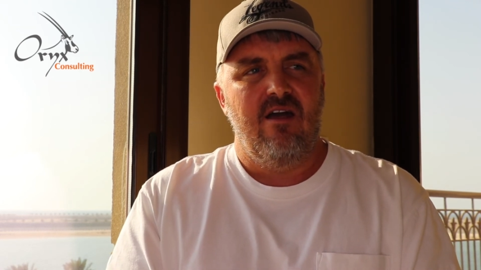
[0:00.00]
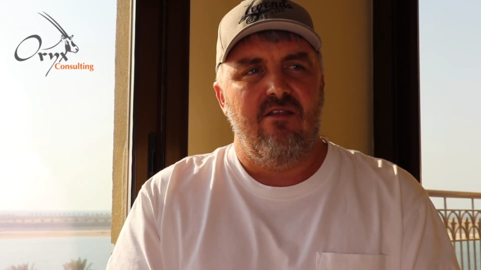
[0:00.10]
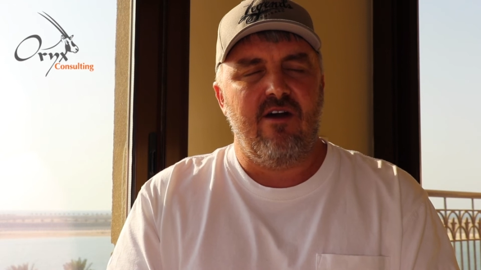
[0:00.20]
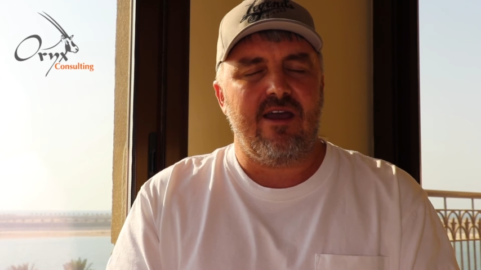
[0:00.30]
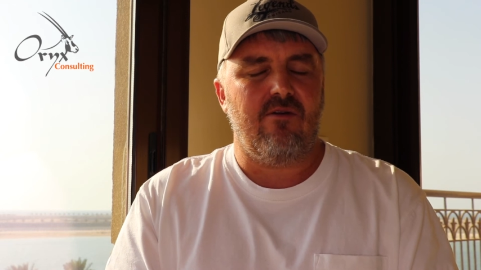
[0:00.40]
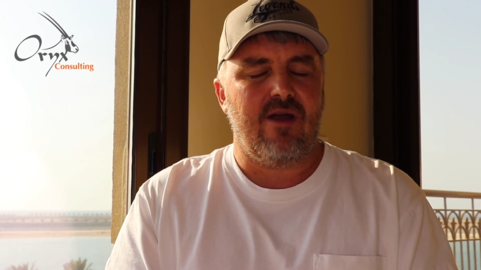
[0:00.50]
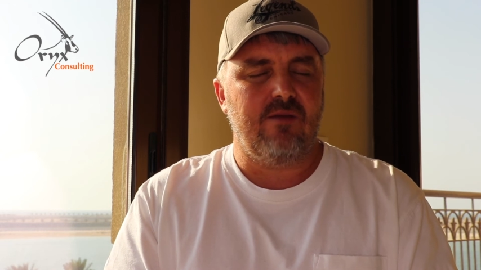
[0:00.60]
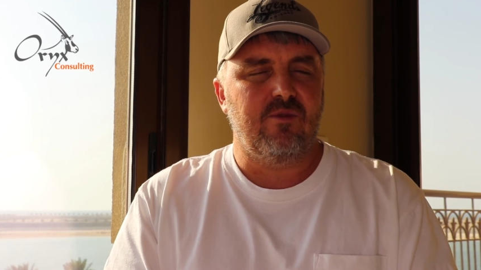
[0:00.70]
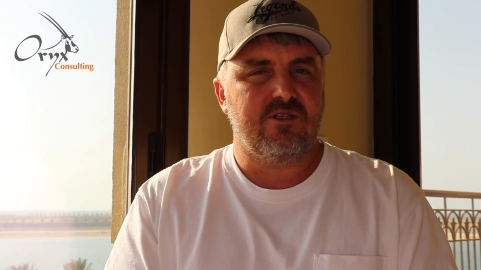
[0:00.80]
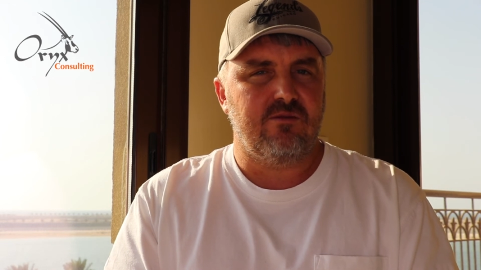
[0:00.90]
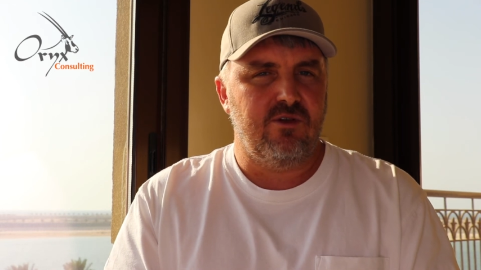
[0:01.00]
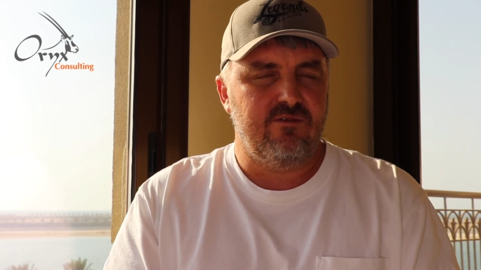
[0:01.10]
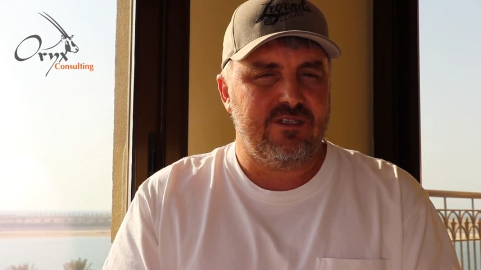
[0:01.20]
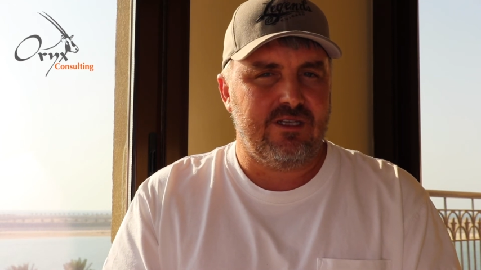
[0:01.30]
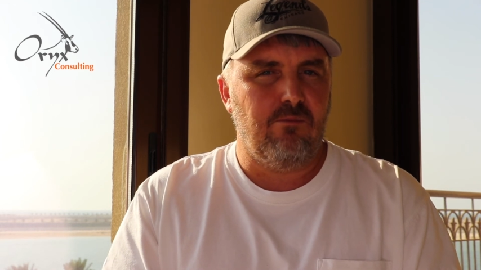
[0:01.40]
they are able to
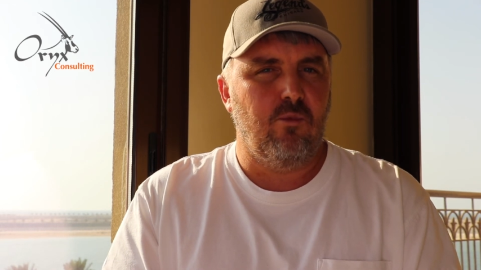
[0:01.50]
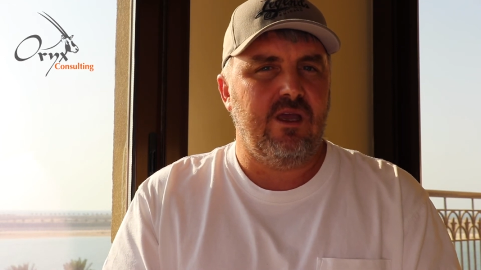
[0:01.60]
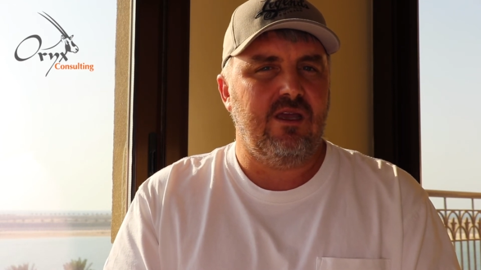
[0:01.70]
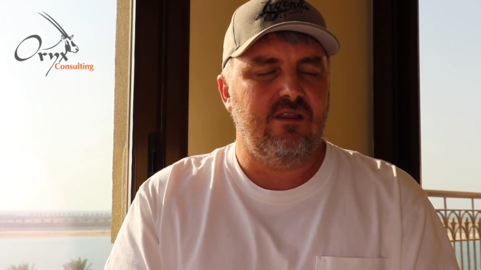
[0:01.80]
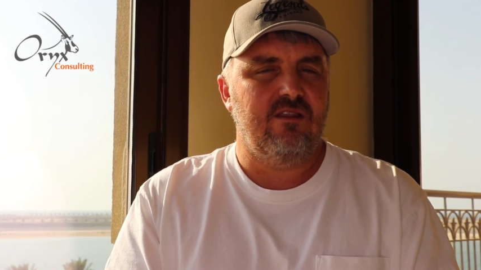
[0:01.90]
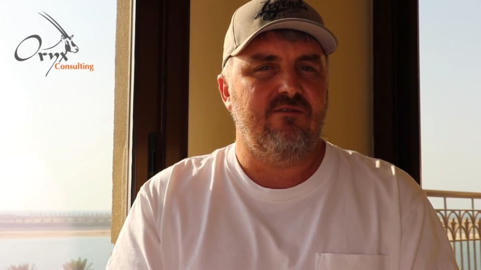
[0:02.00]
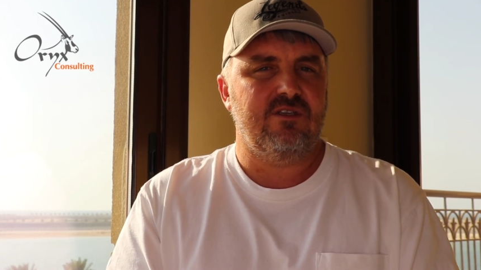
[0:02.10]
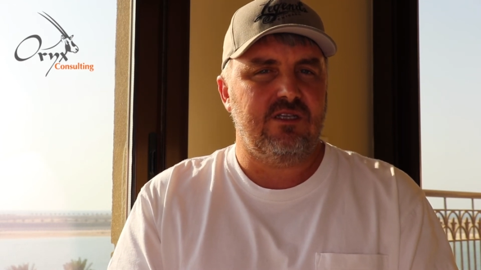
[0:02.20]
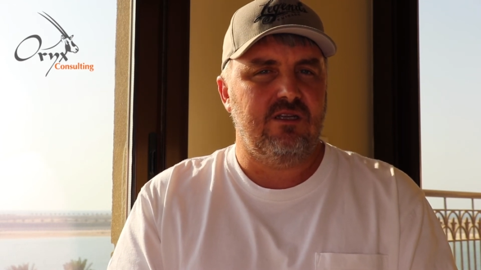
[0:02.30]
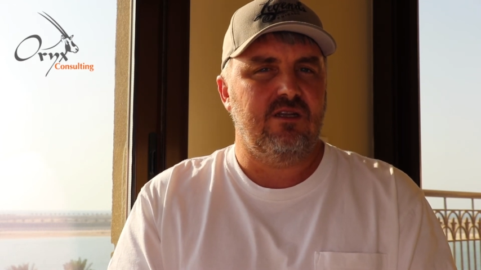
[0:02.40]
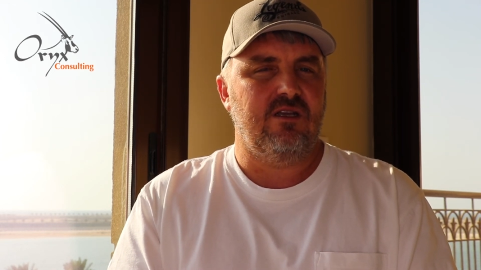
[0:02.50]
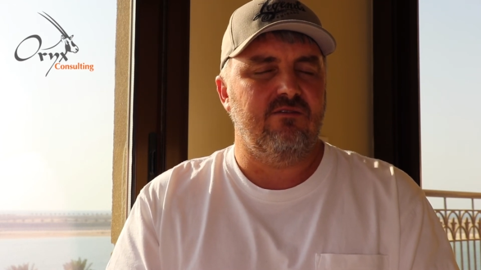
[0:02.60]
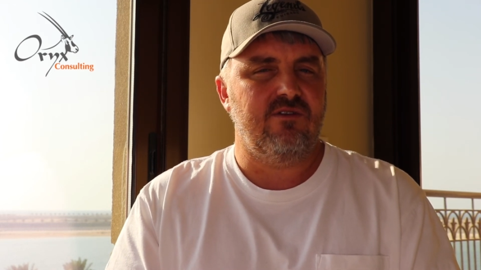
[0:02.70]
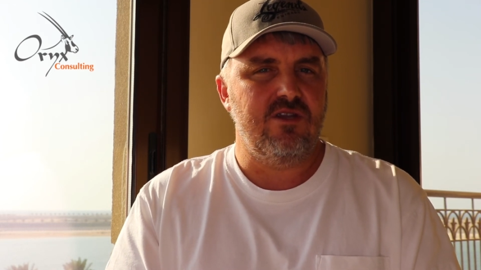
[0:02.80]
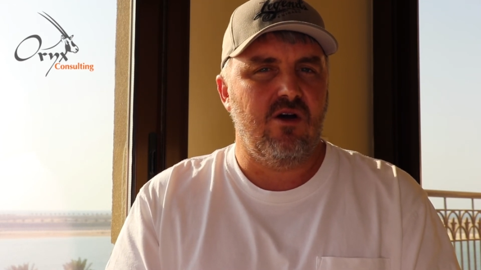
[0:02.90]
move somewhere in the vicinity
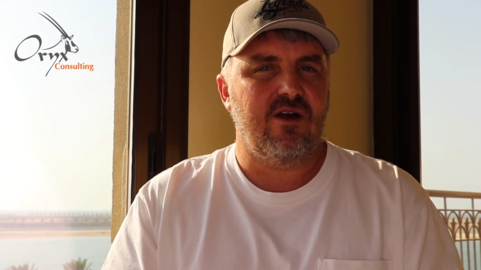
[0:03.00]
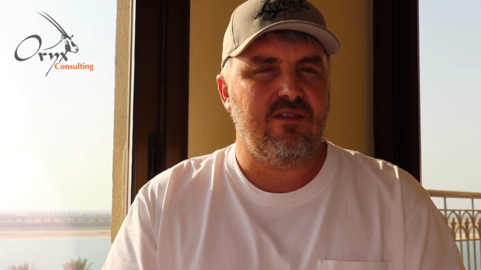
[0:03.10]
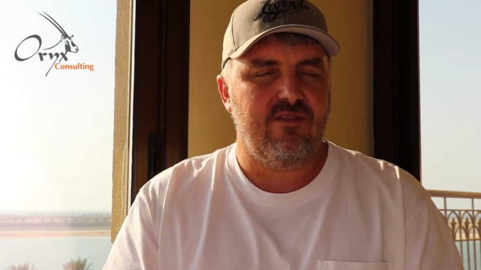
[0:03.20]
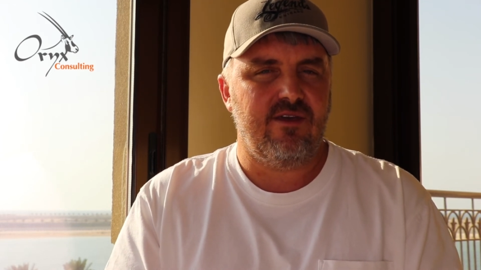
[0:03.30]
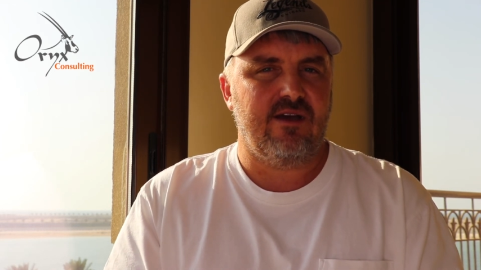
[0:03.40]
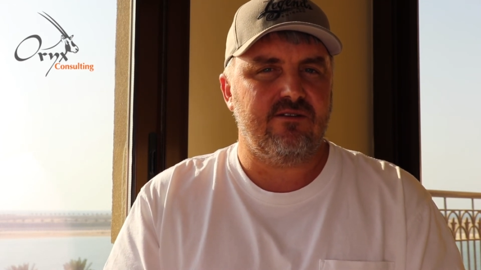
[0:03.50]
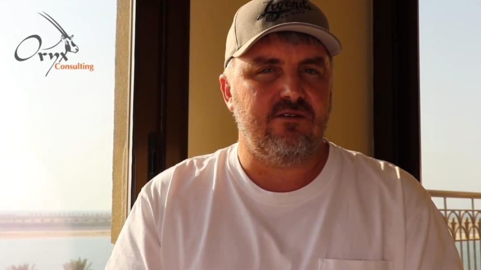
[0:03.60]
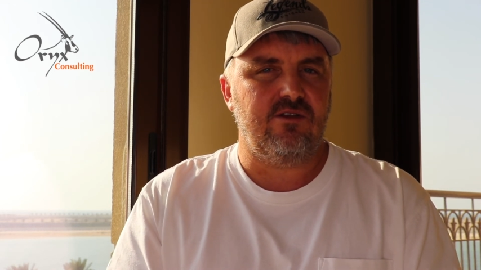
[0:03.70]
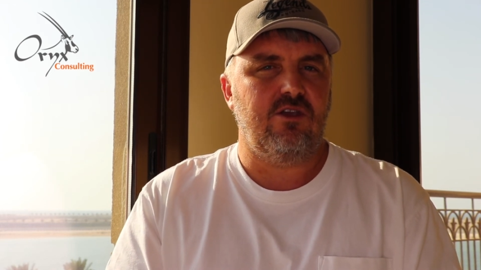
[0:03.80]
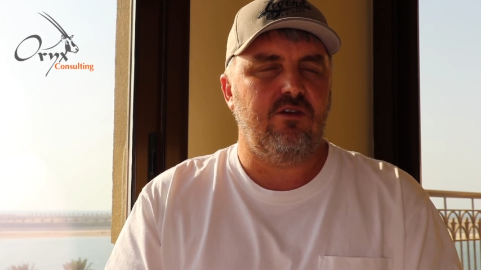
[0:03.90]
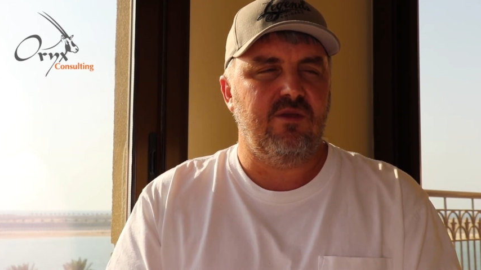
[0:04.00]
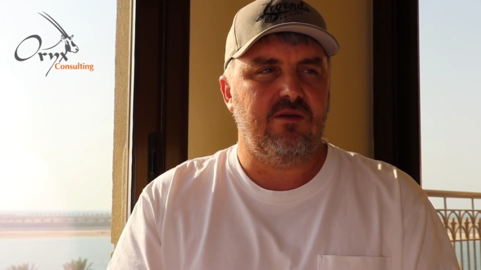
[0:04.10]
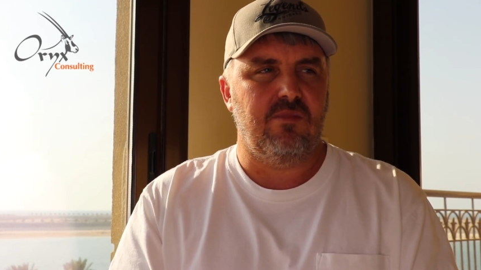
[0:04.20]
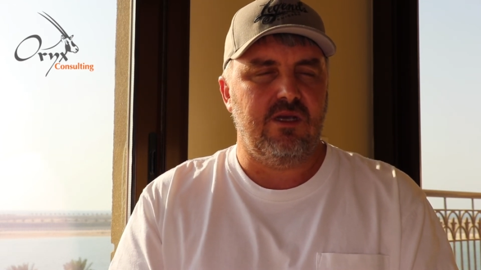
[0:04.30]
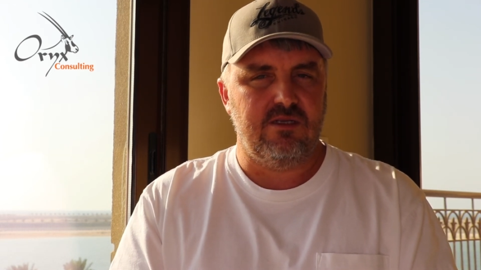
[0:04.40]
of 9,000
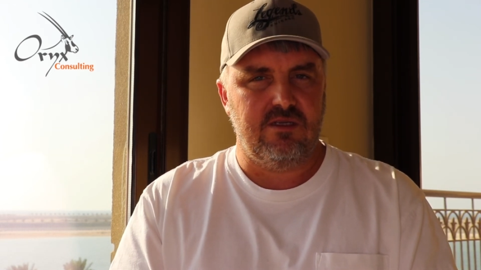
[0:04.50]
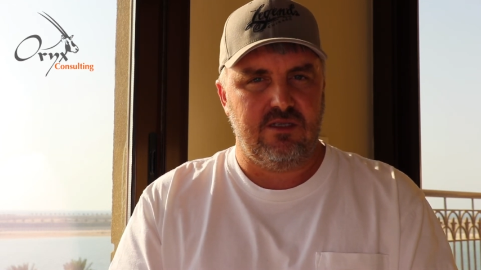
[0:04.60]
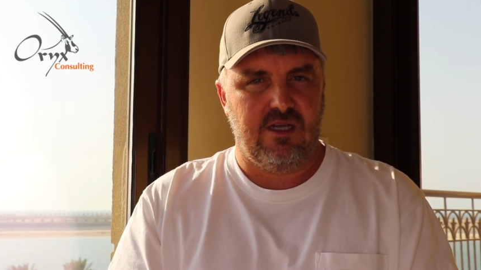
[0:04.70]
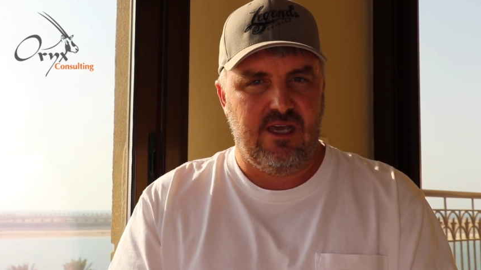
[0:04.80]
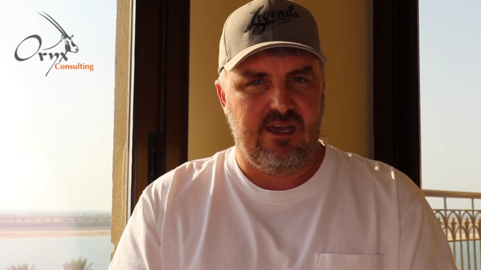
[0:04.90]
cubic meters